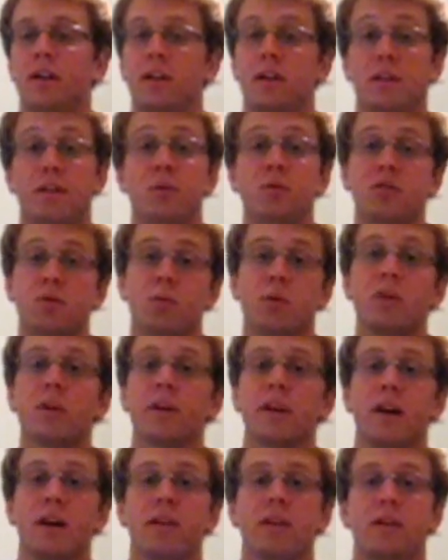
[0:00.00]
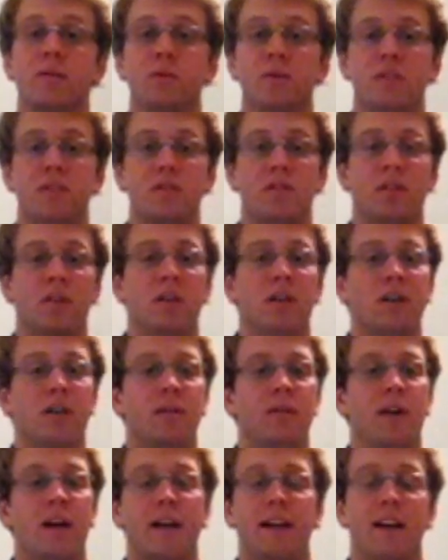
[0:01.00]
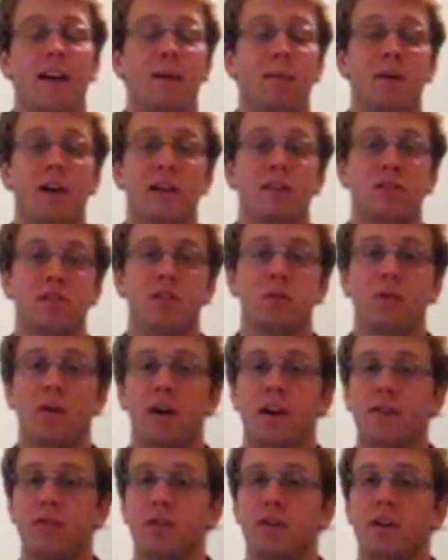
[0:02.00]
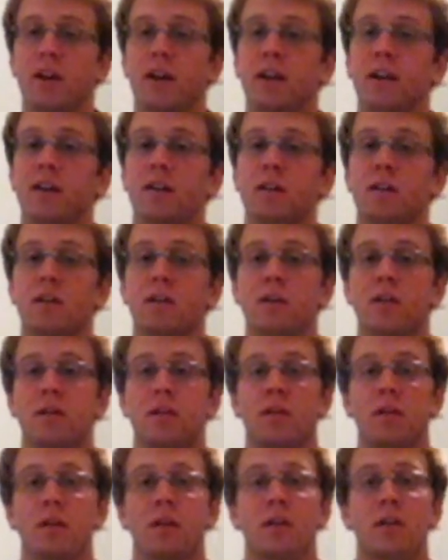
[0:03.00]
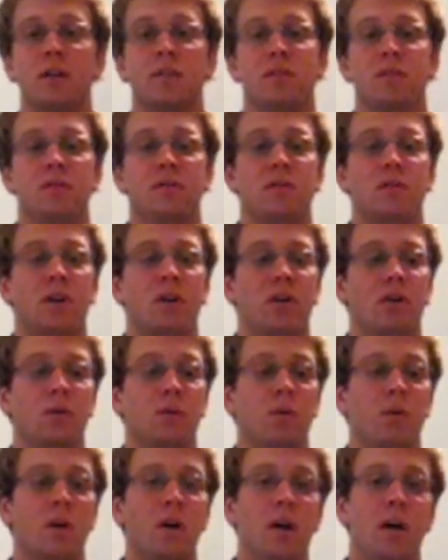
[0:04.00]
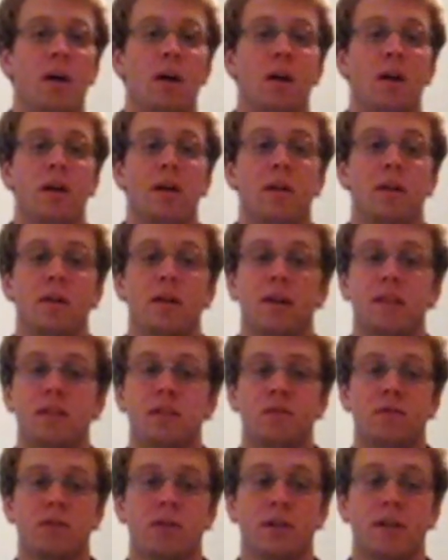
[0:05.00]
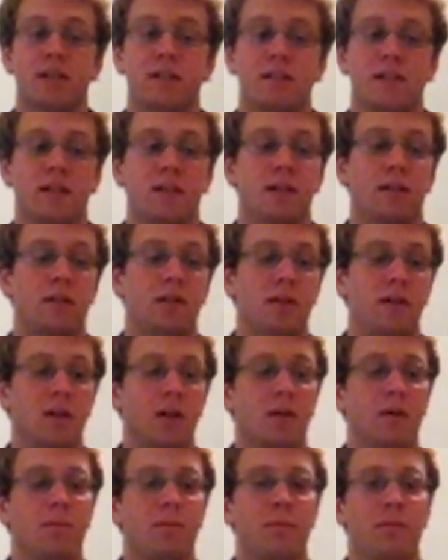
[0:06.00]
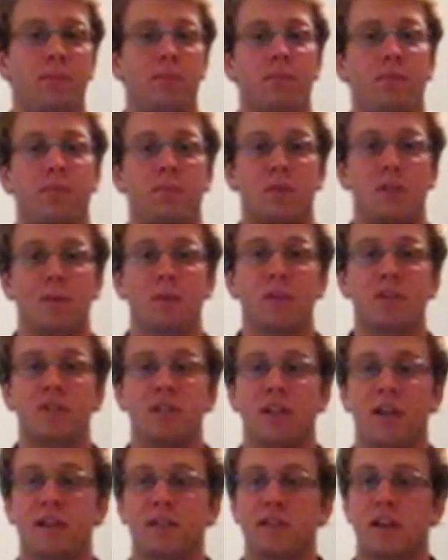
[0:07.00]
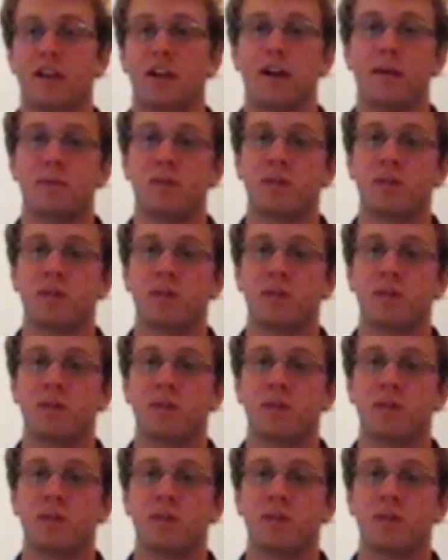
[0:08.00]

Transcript: You know, it was a workout. It was, I can't imagine doing it every day. So I just realized that, you know, some of these things like